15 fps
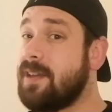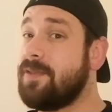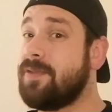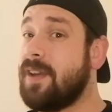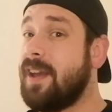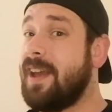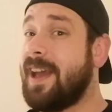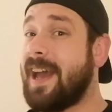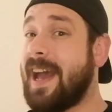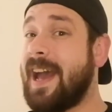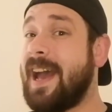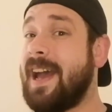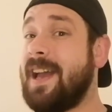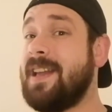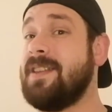it was
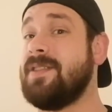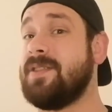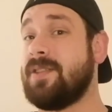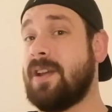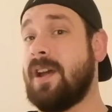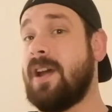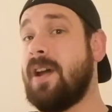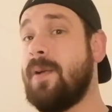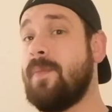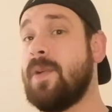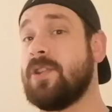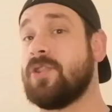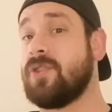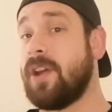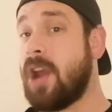and
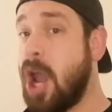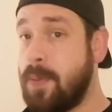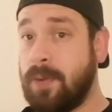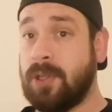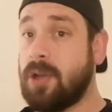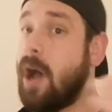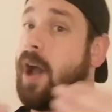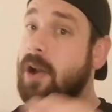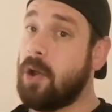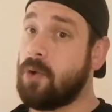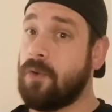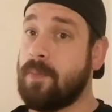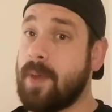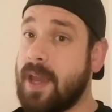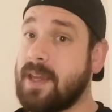um, is trying to open
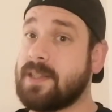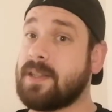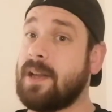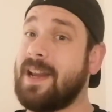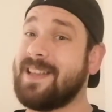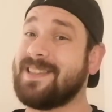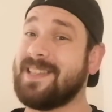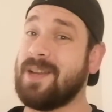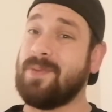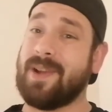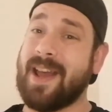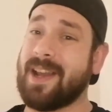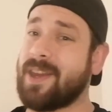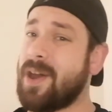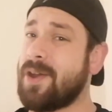dialogue with me. So let's see
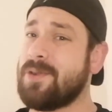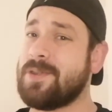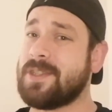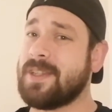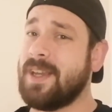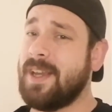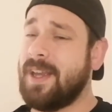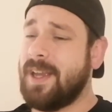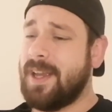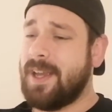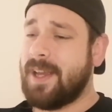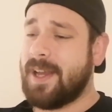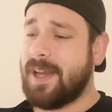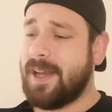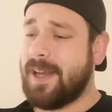where that goes.
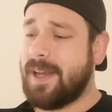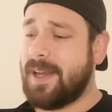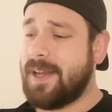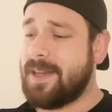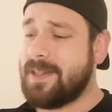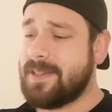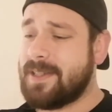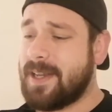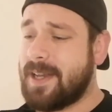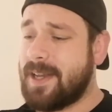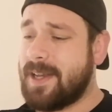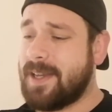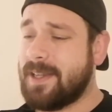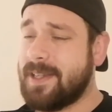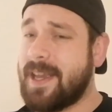And
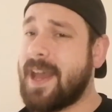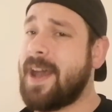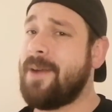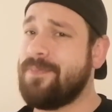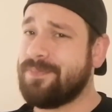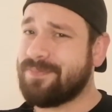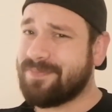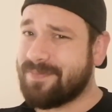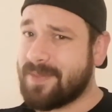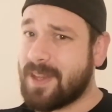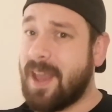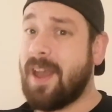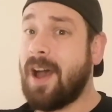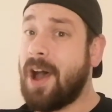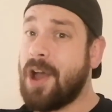uh, yeah,
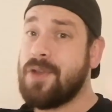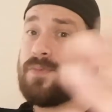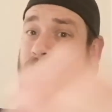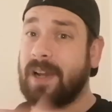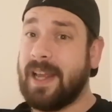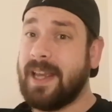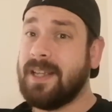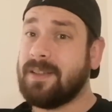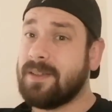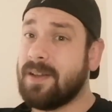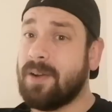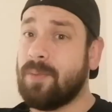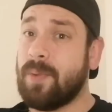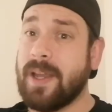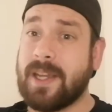hopefully
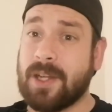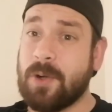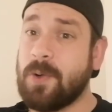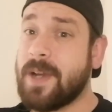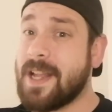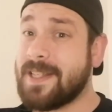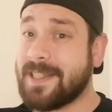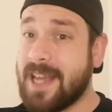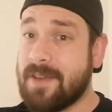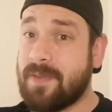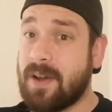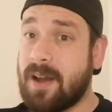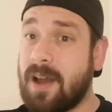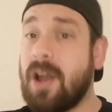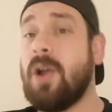we can all get
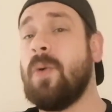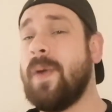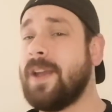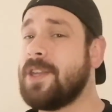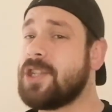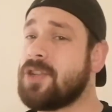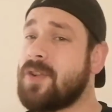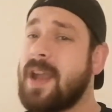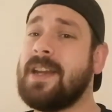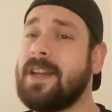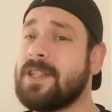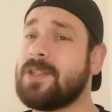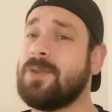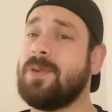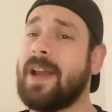together. We can straighten
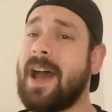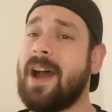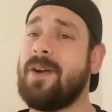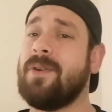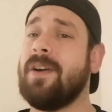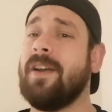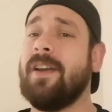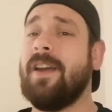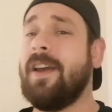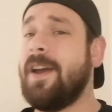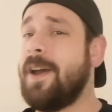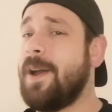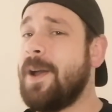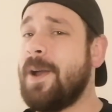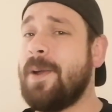this all out.
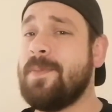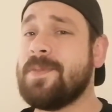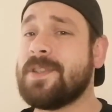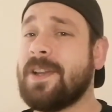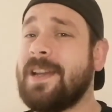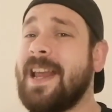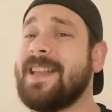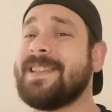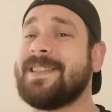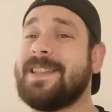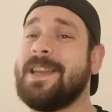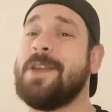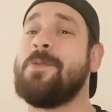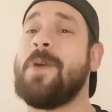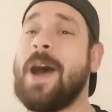Um, so let's
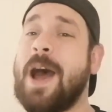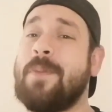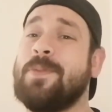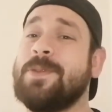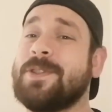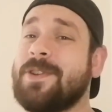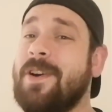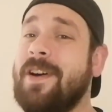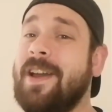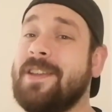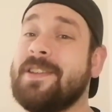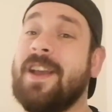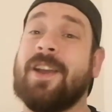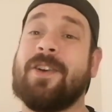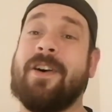see what happens,
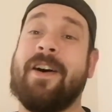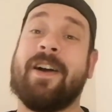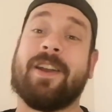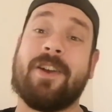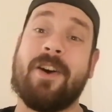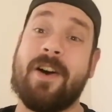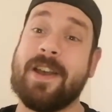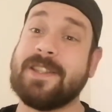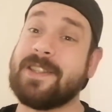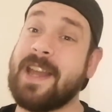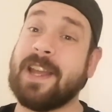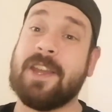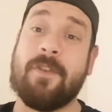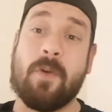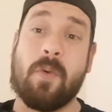guys. But uh, guys,
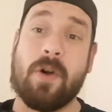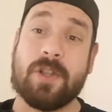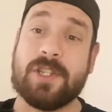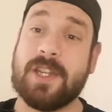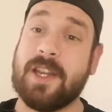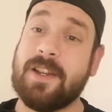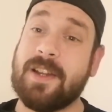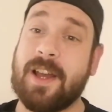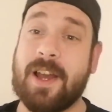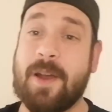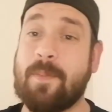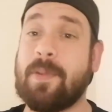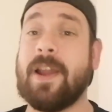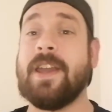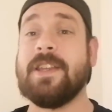thank you for watching.
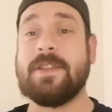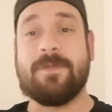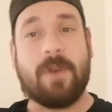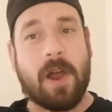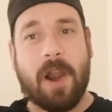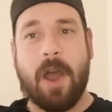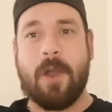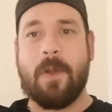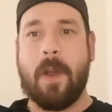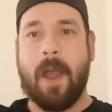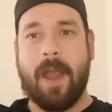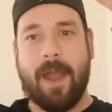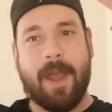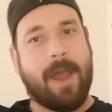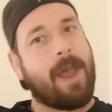Uh, please follow
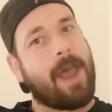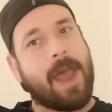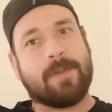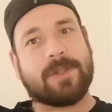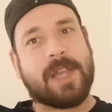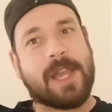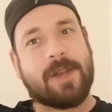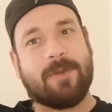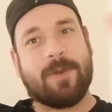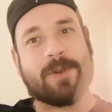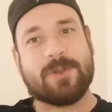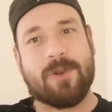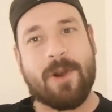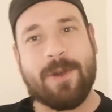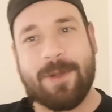M Seeker
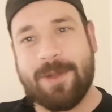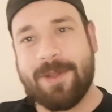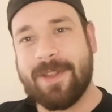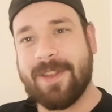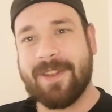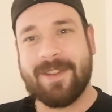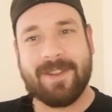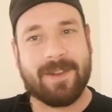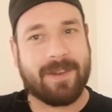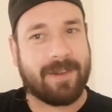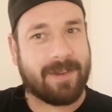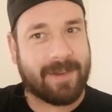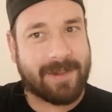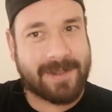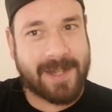of Truth.
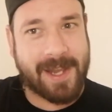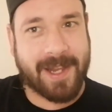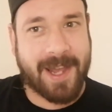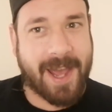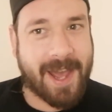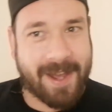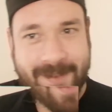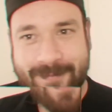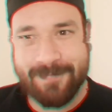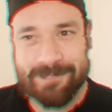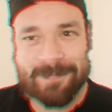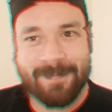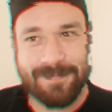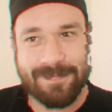Take care.